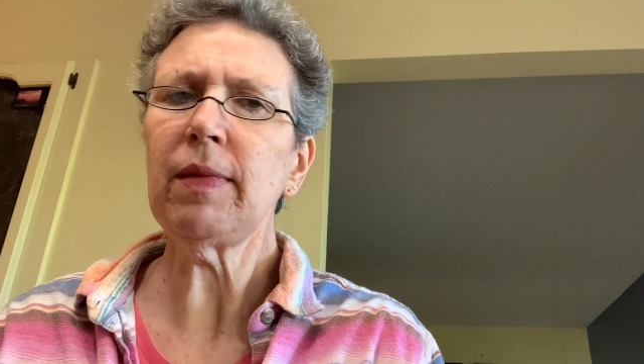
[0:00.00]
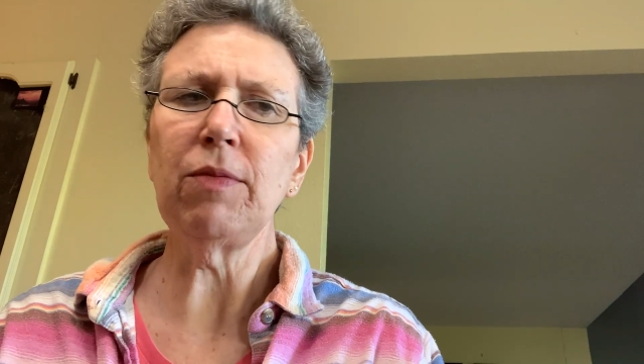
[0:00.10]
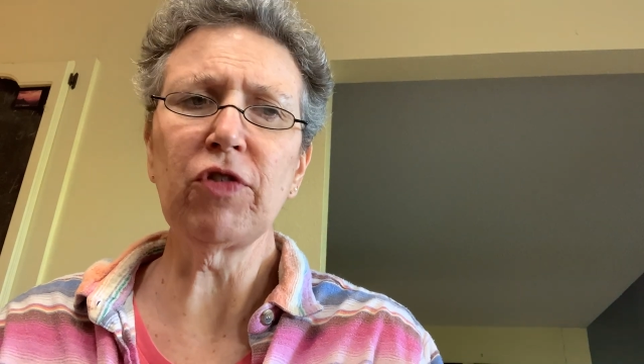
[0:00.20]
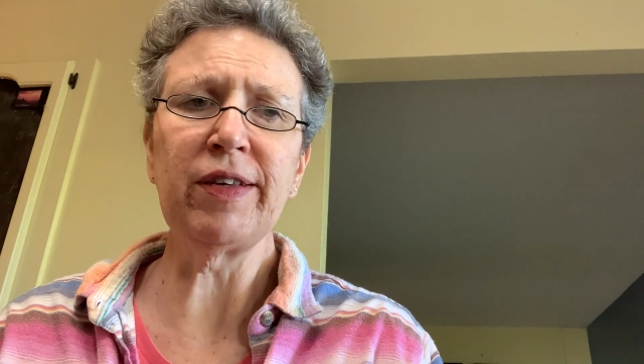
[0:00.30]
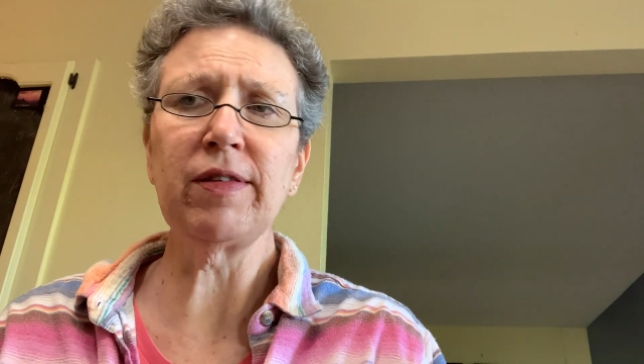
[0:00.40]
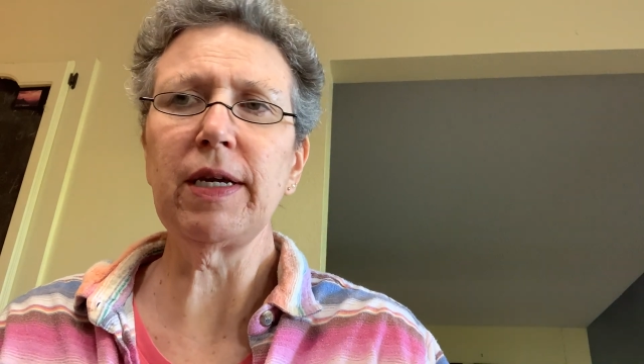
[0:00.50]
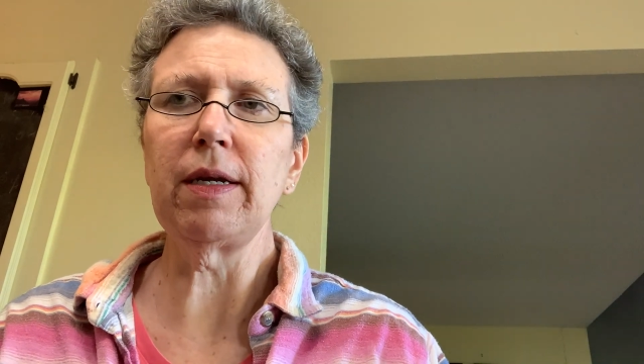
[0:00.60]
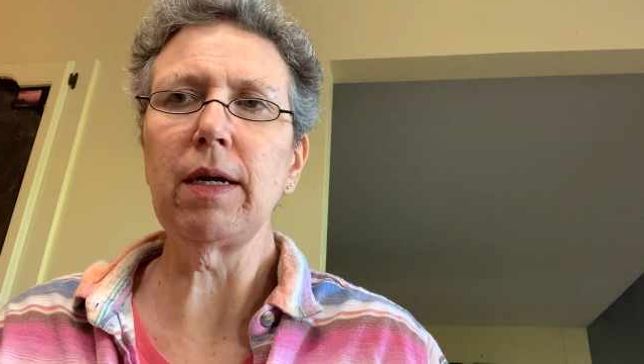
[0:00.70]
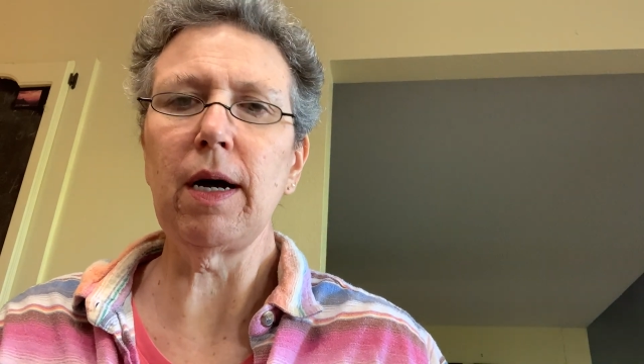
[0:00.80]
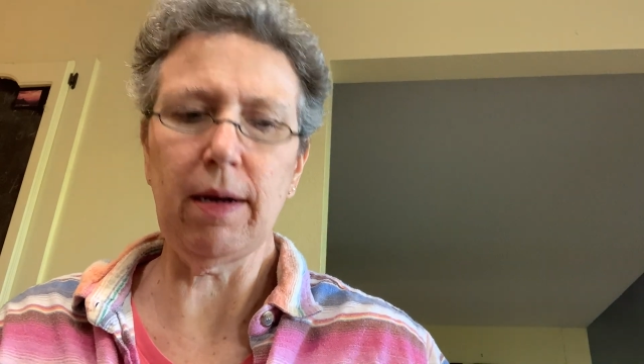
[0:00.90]

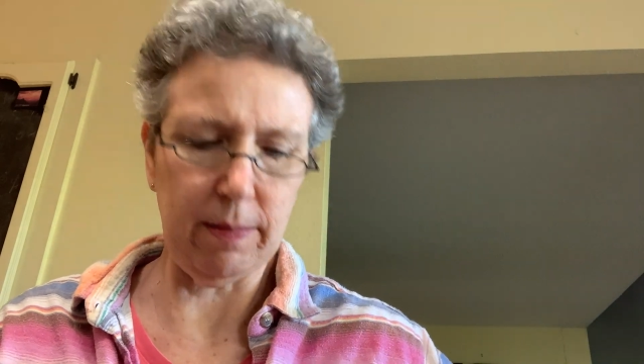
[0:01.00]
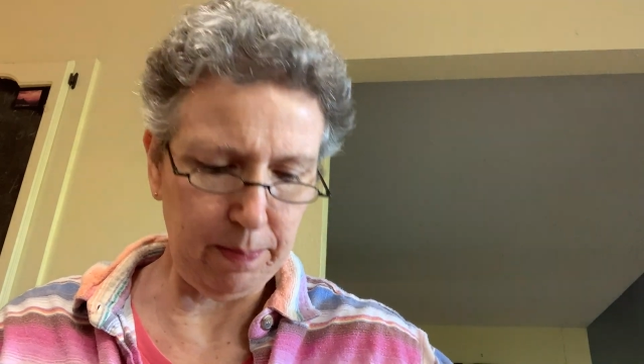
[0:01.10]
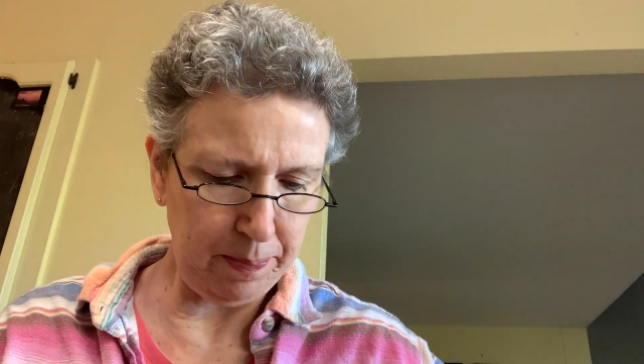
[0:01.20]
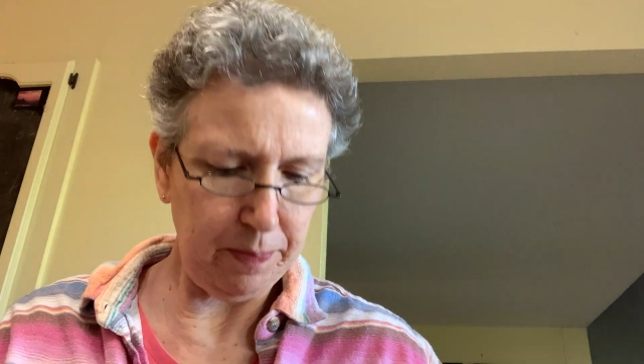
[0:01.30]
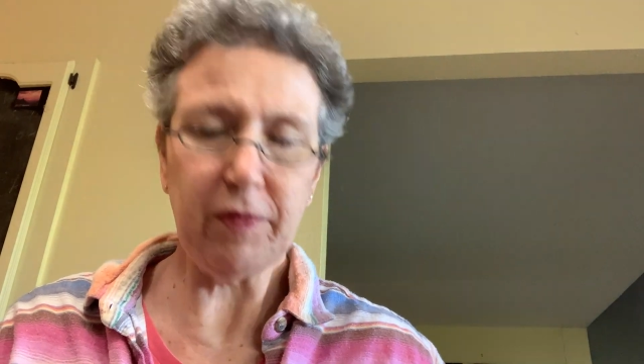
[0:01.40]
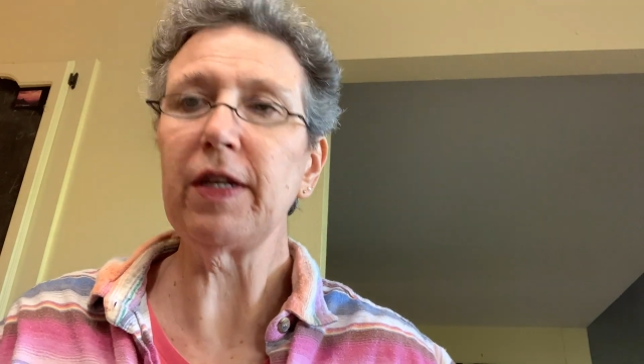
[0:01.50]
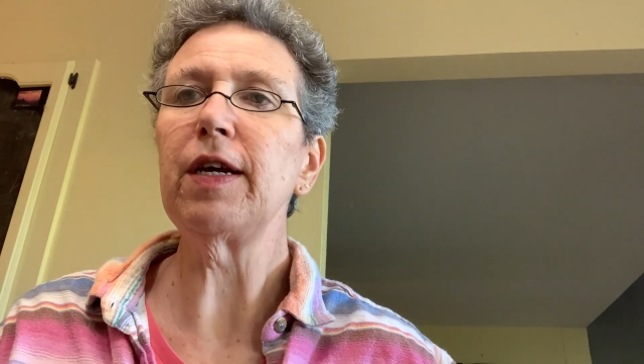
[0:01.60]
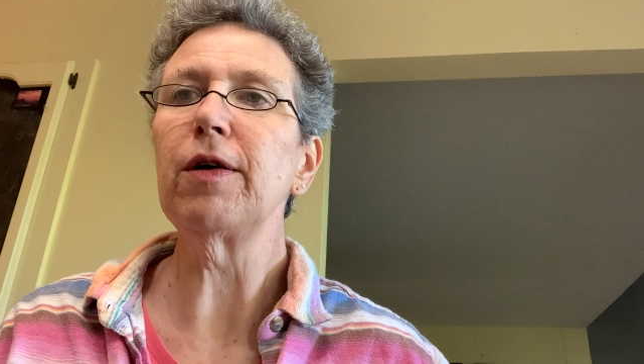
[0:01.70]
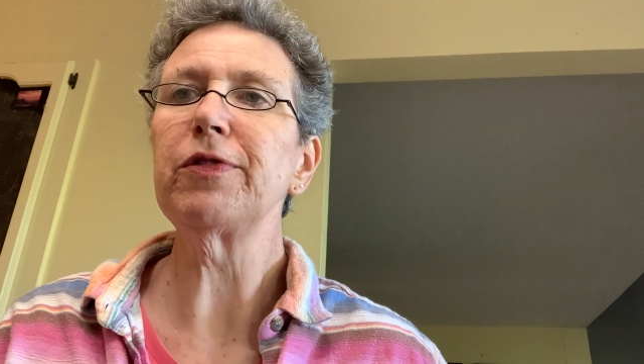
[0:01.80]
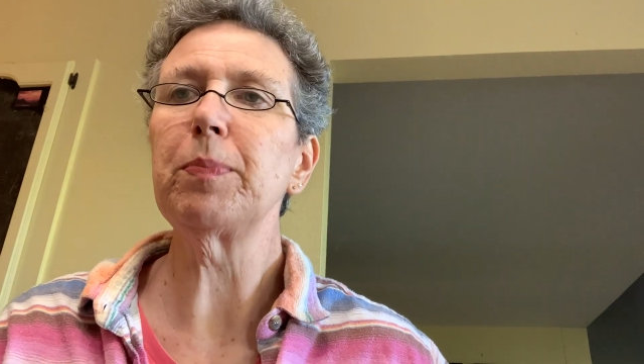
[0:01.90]
recent
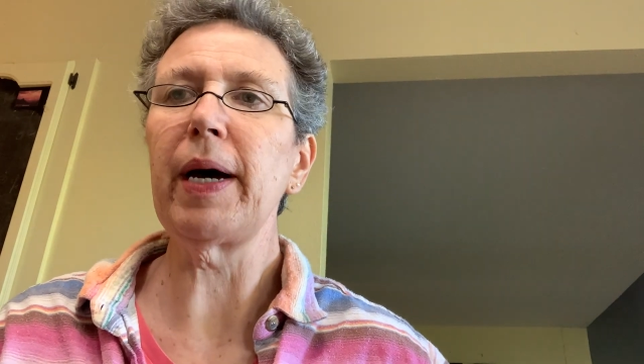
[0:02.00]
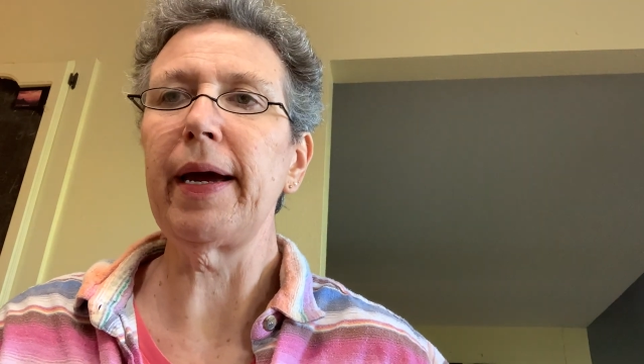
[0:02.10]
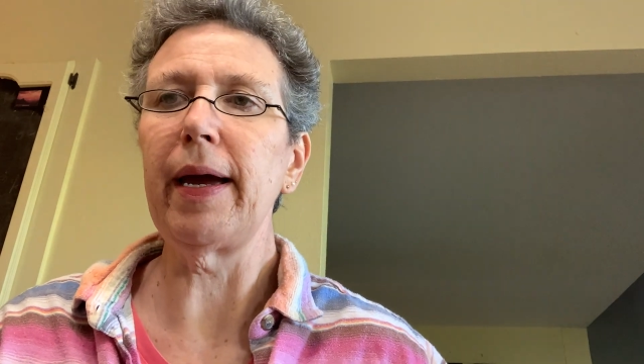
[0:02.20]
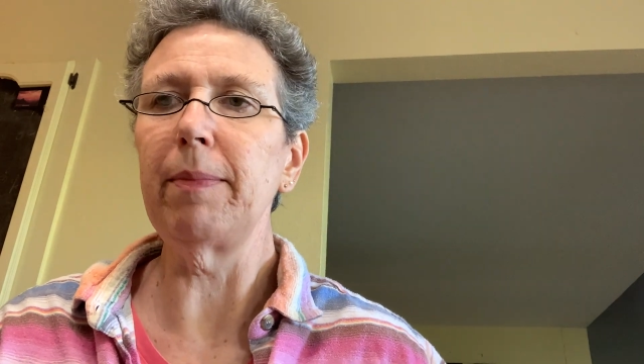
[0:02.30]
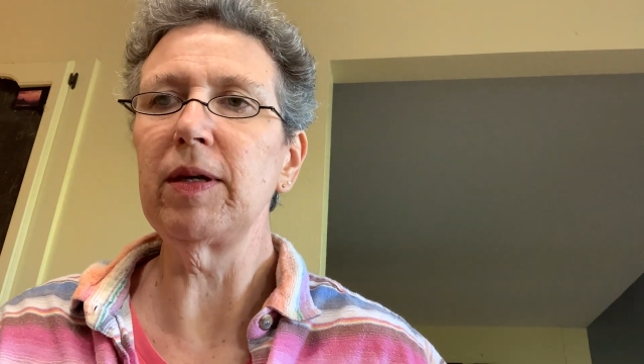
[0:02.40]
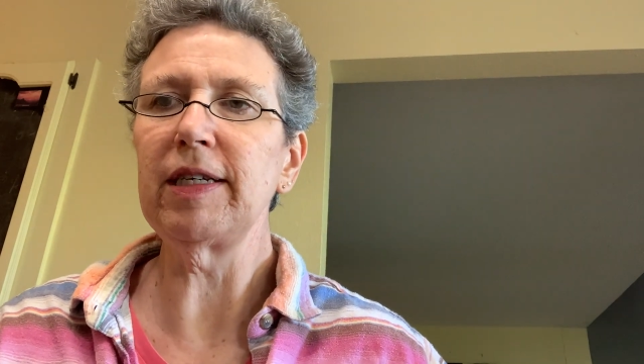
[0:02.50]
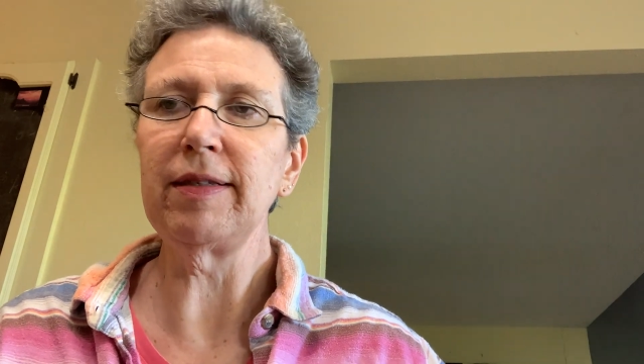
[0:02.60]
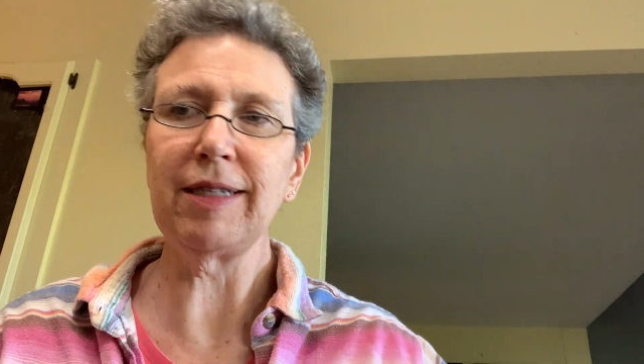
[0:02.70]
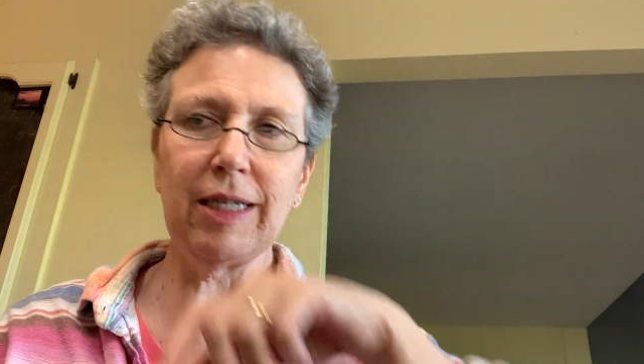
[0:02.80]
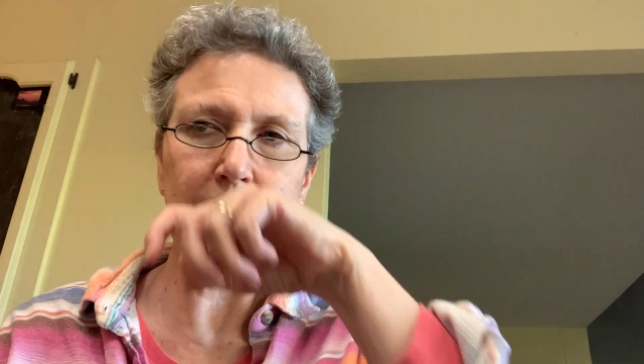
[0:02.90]
videos by Emily
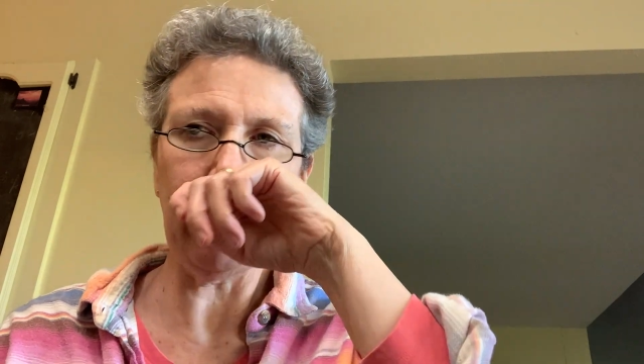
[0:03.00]
C.